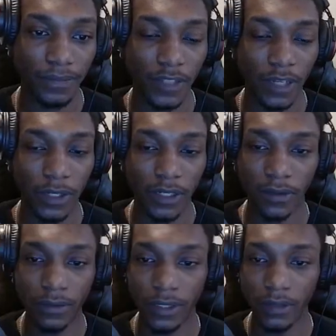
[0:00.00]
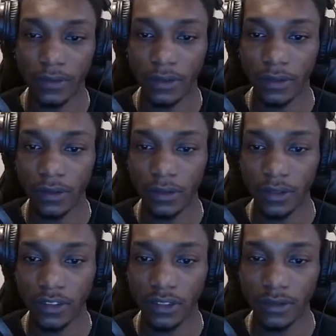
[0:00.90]
We're gonna re-roll
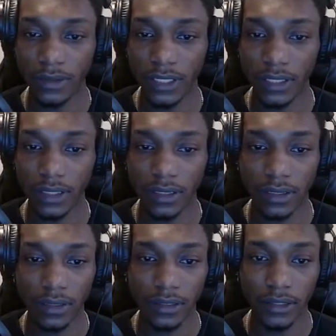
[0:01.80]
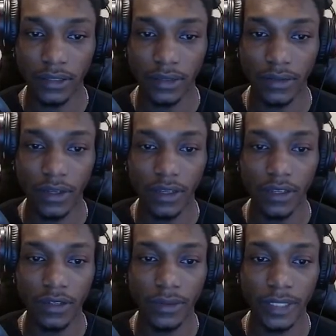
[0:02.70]
and see what we get here.
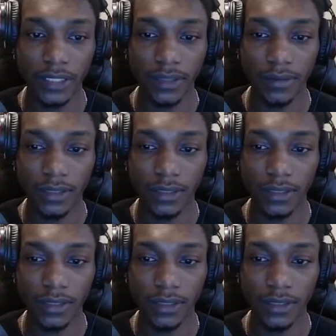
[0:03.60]
Creates up to